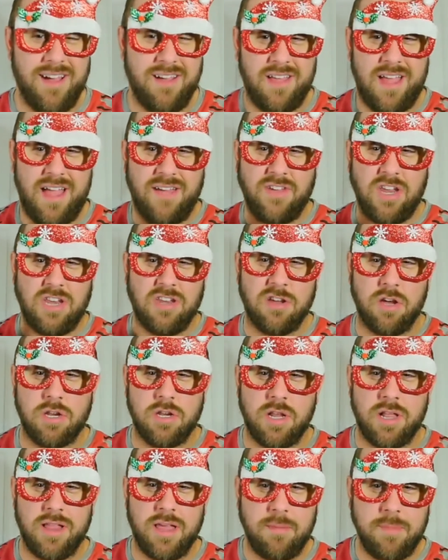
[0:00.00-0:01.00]
having
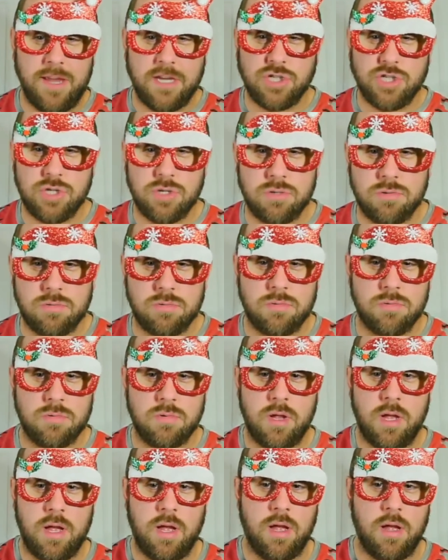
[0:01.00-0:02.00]
done claymation
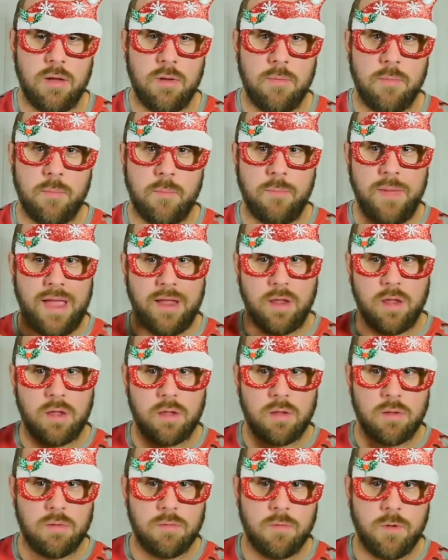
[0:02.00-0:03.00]
back
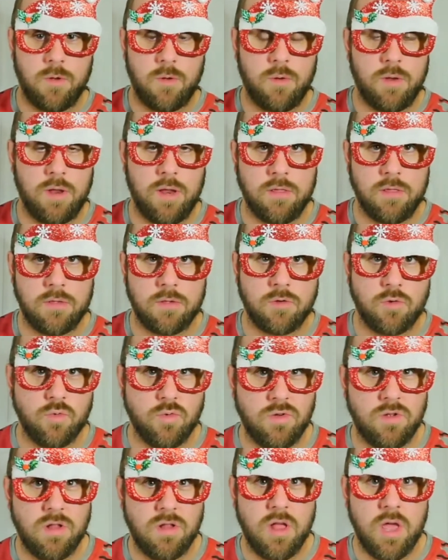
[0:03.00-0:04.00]
in
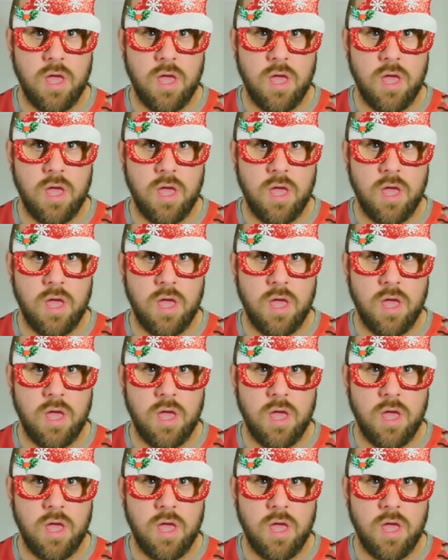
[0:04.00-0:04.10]
school,